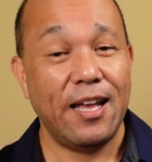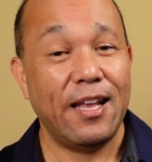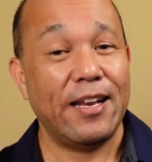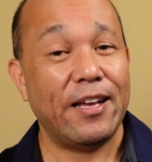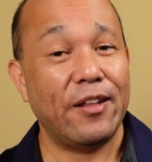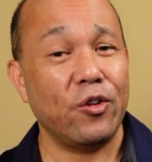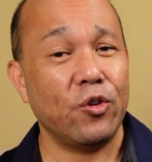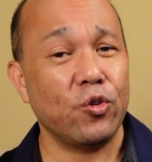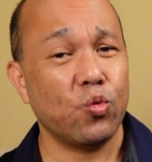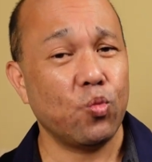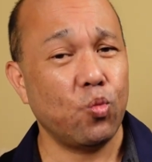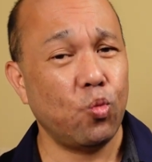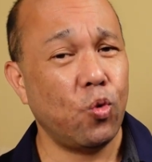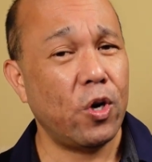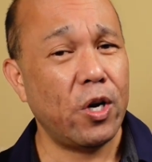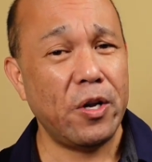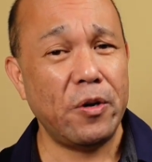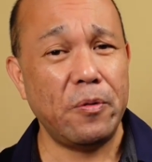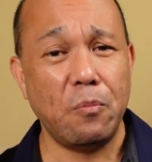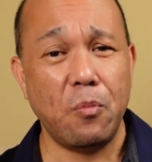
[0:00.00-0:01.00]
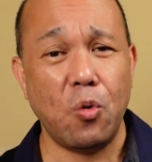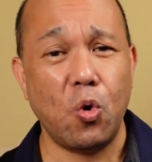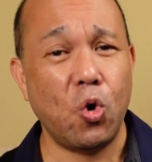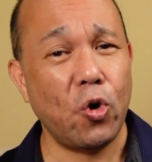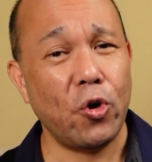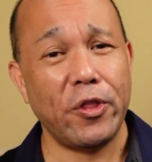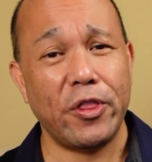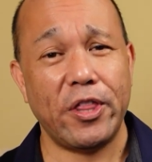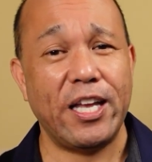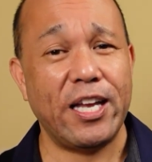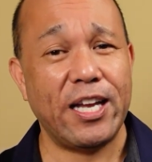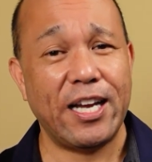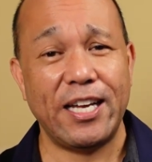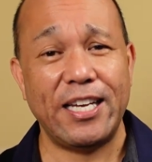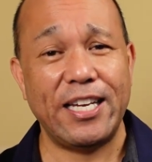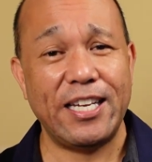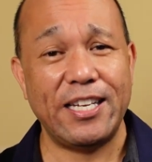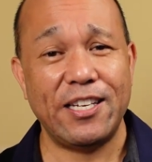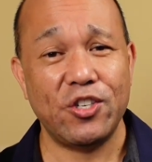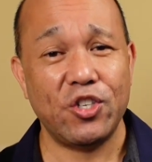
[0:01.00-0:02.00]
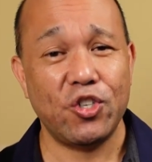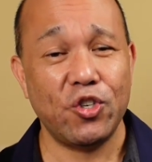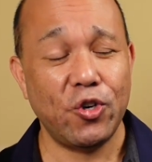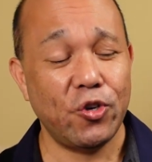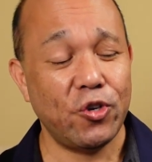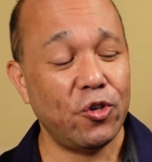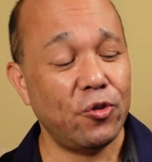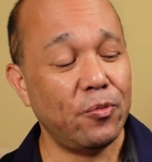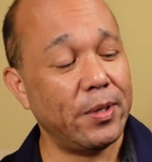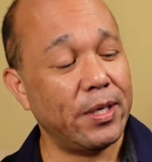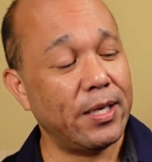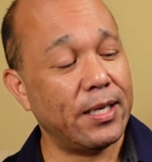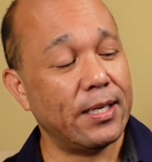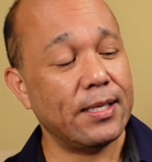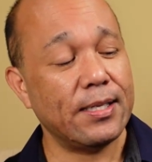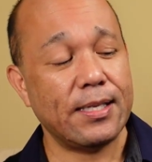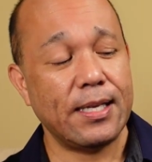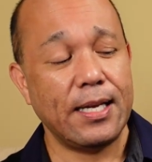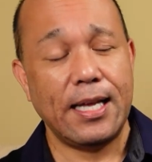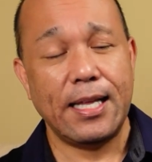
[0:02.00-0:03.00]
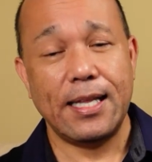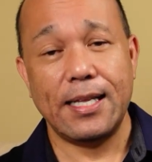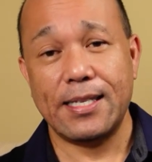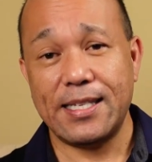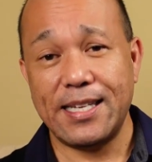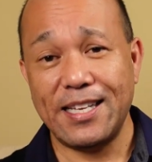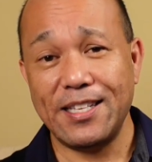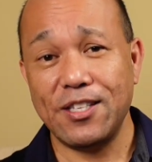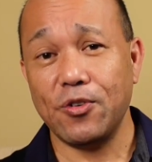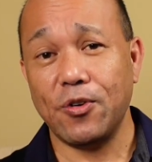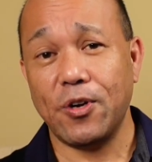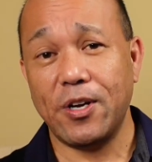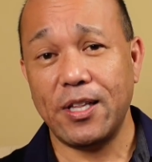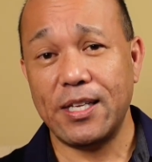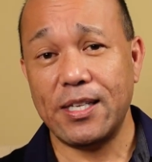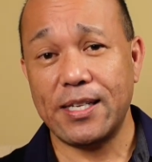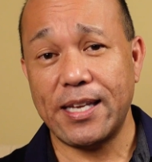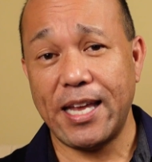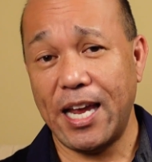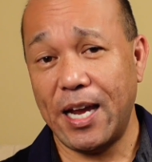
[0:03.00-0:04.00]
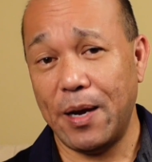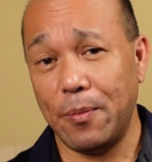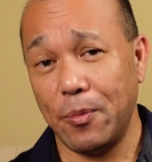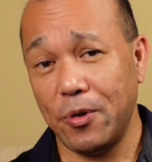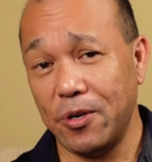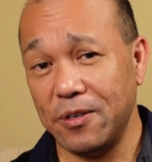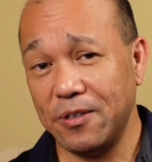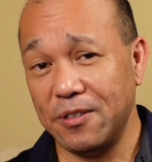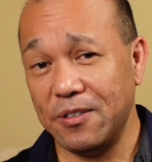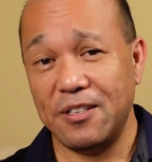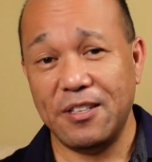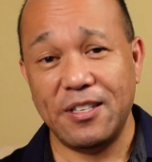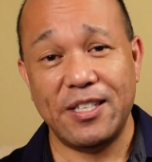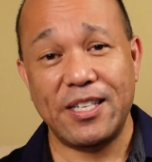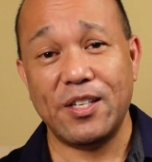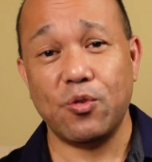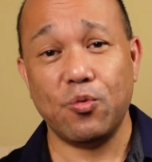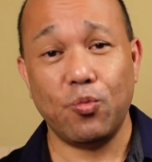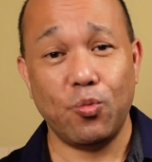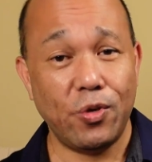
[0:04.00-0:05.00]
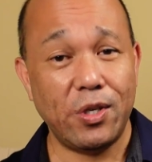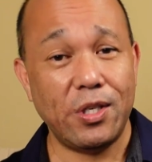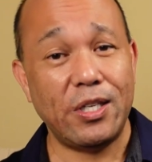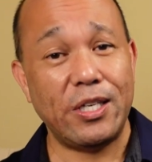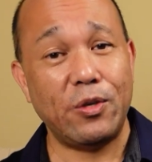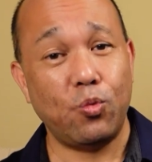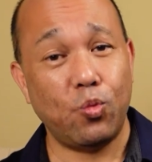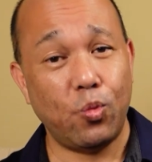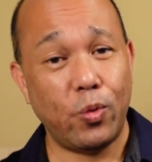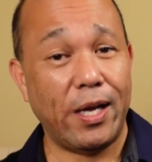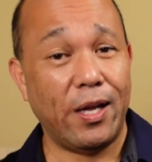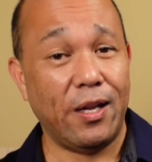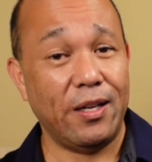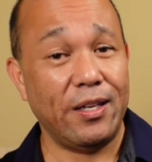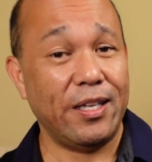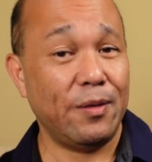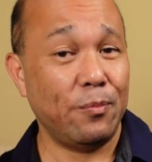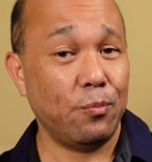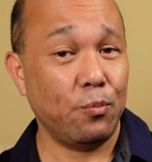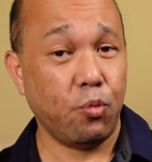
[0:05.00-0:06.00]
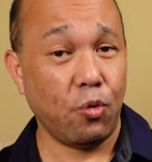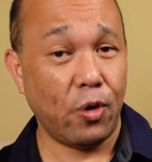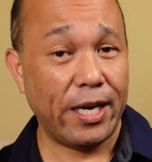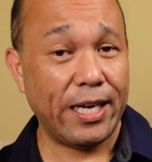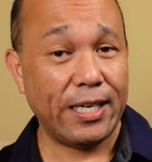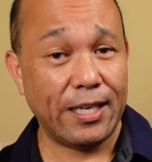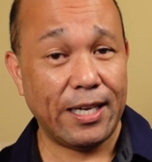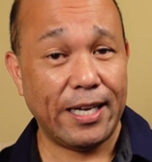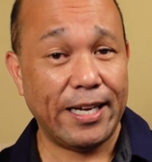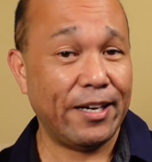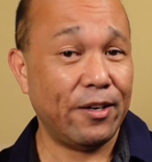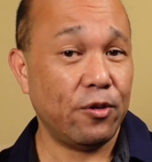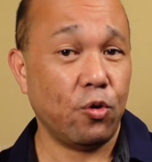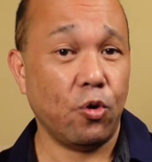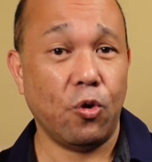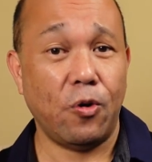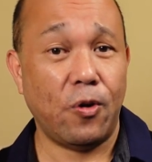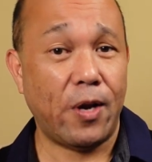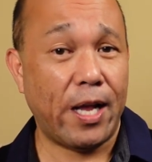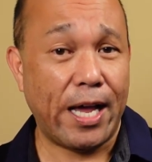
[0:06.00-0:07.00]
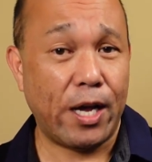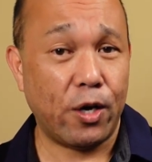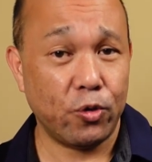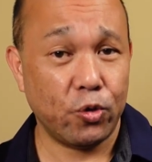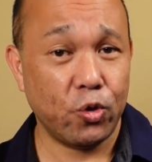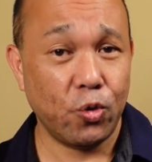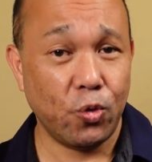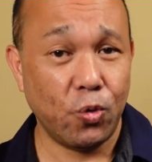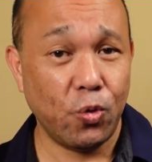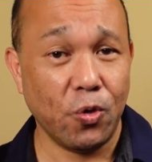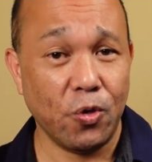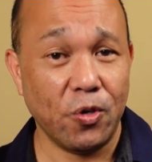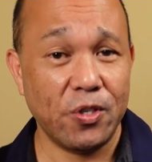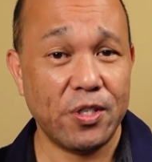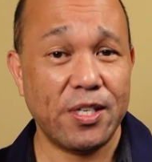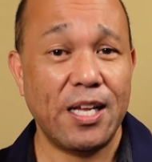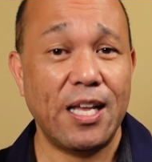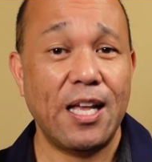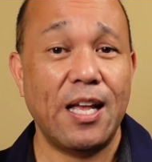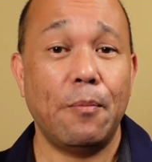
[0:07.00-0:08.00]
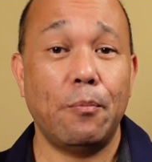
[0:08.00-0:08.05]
Now there's one more thing I need to show you, because the sensor on this camera does really well in bright light or outdoors.